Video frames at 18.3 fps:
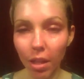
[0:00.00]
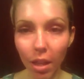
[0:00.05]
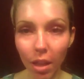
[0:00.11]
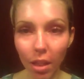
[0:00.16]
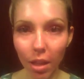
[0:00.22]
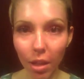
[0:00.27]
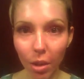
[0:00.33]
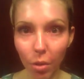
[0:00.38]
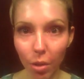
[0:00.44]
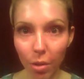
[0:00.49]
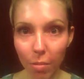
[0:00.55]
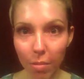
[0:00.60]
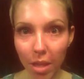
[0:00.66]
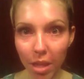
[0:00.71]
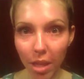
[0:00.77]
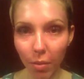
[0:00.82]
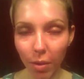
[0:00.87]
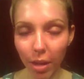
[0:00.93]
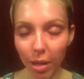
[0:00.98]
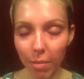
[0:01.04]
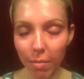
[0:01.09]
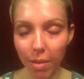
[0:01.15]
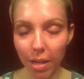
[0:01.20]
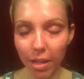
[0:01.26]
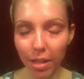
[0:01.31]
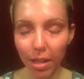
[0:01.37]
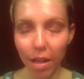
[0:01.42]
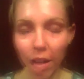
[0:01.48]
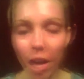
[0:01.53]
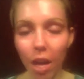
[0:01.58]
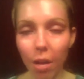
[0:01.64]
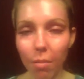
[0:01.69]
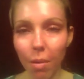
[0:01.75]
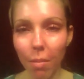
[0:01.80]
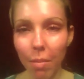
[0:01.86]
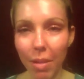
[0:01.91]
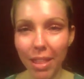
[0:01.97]
the cream that they recommended,
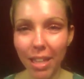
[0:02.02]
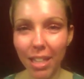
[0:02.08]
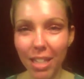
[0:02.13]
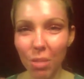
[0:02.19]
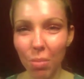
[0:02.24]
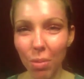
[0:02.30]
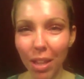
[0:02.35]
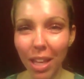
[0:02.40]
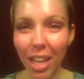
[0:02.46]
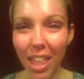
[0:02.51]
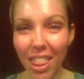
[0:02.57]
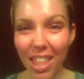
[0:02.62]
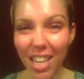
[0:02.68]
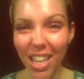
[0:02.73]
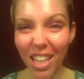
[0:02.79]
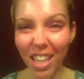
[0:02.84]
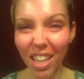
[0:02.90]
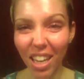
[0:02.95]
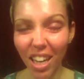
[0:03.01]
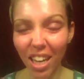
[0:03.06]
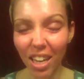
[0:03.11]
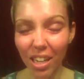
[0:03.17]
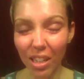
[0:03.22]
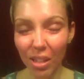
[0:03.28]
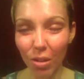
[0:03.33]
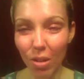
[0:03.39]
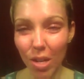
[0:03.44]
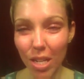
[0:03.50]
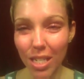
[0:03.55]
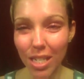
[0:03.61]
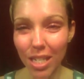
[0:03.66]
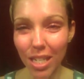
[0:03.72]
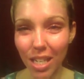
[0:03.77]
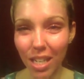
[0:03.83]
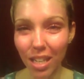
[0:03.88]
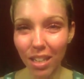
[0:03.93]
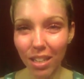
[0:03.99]
but that's really thick and kind of
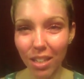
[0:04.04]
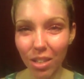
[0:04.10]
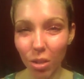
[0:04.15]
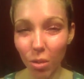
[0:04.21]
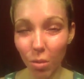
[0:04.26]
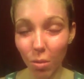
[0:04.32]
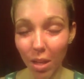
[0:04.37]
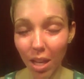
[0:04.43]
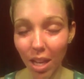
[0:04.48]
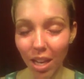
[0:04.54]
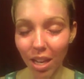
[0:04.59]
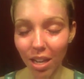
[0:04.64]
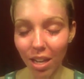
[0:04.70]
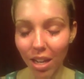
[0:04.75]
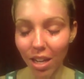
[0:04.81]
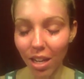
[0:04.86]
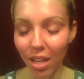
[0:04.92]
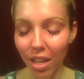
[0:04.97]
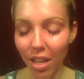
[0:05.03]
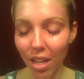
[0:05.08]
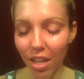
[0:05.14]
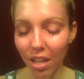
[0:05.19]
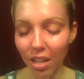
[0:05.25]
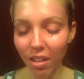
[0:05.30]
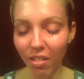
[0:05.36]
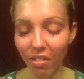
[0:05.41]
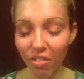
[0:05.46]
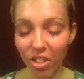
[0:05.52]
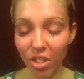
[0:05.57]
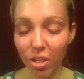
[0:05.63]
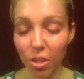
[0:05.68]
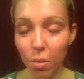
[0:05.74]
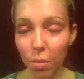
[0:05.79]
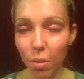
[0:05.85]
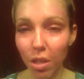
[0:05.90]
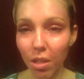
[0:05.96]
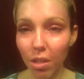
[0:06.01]
greasy and gooey, and it feels
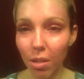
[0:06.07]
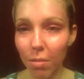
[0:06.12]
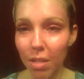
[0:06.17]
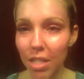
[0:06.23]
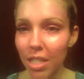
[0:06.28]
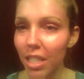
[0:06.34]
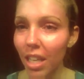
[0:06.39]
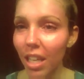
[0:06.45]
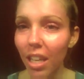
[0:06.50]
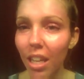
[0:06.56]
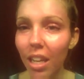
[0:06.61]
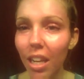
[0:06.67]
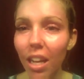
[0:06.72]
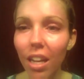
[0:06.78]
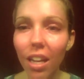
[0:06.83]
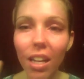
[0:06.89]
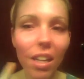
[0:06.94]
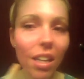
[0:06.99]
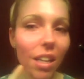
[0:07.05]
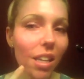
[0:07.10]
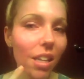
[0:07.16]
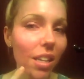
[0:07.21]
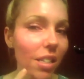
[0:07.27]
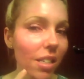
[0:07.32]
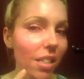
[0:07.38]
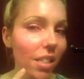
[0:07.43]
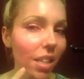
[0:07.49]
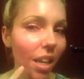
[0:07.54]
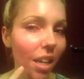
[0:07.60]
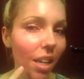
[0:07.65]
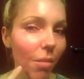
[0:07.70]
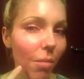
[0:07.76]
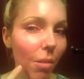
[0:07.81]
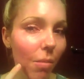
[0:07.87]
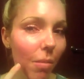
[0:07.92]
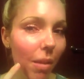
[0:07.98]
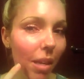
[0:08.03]
weird on my skin, and it has kind of
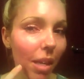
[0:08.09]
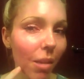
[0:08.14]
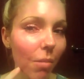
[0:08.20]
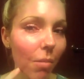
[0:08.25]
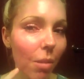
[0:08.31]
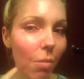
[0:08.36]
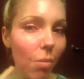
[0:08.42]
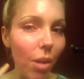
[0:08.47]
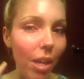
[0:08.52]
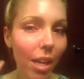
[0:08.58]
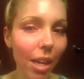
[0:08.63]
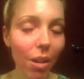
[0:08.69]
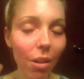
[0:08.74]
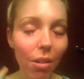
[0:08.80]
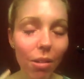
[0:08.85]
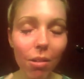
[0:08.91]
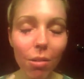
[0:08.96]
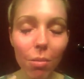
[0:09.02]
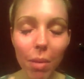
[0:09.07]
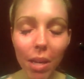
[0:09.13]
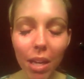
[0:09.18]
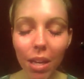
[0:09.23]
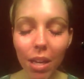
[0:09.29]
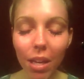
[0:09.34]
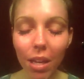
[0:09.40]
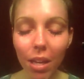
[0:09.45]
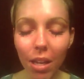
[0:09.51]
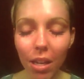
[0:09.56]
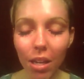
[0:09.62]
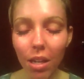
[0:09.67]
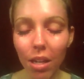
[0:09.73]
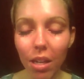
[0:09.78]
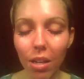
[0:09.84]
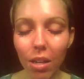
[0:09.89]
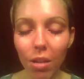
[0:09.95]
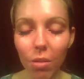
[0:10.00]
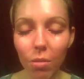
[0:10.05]
been making me break out a little bit,
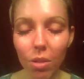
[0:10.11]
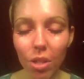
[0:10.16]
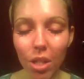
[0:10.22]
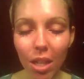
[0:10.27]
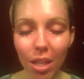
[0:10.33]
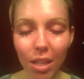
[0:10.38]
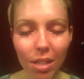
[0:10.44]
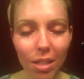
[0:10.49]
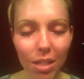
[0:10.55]
which I think is